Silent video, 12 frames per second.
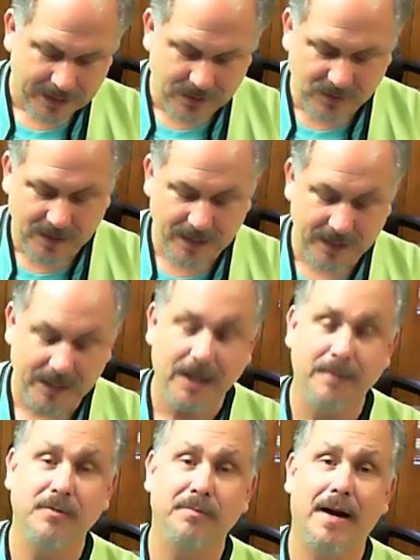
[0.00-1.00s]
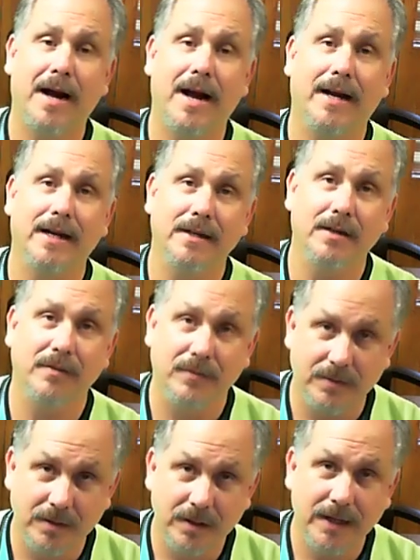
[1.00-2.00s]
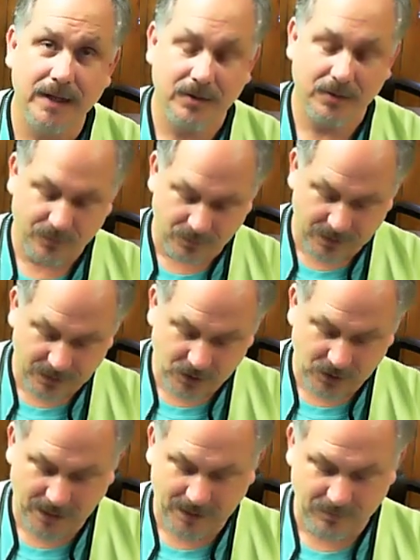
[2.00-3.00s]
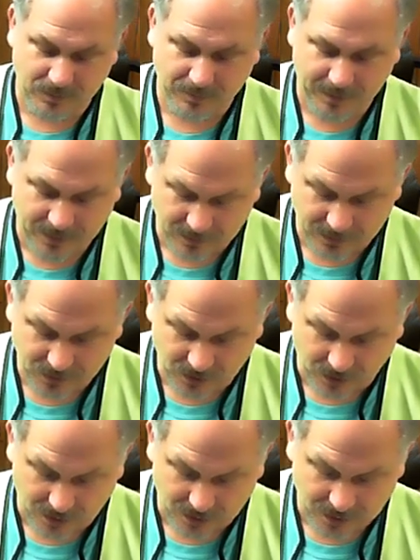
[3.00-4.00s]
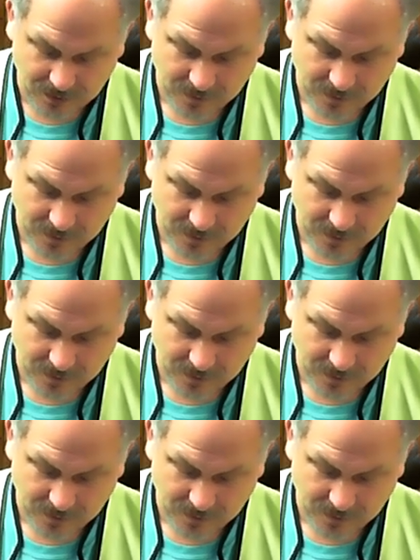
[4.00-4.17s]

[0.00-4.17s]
Instead, he comes back and the, the inner three, James, Peter, and John,